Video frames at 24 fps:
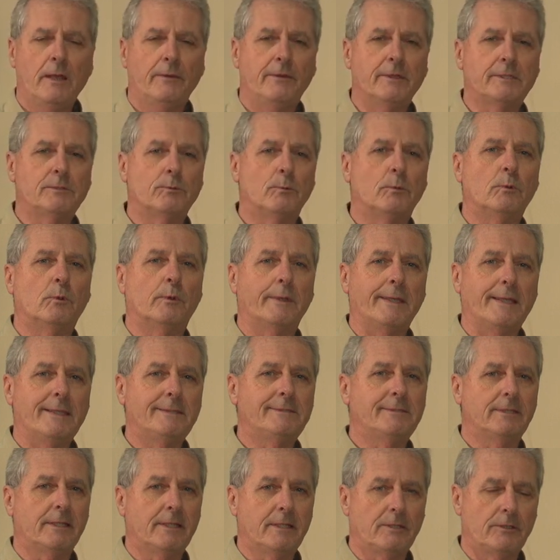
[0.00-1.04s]
This one will
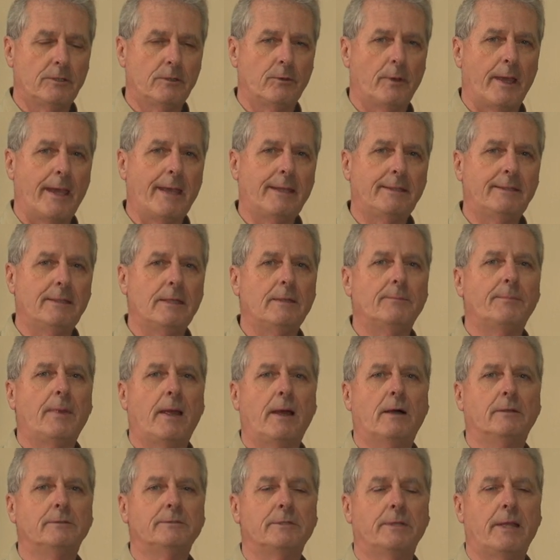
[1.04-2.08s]
easily do 18
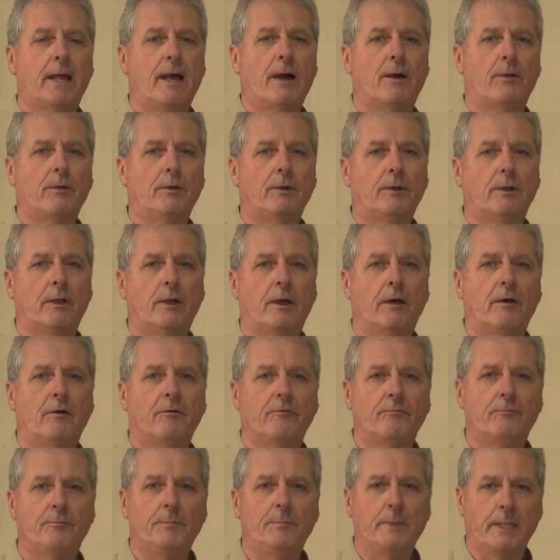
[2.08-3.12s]
pounds an hour
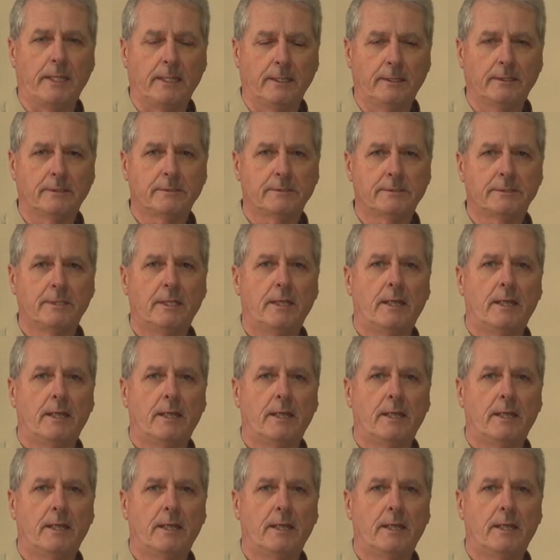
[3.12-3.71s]
of beans.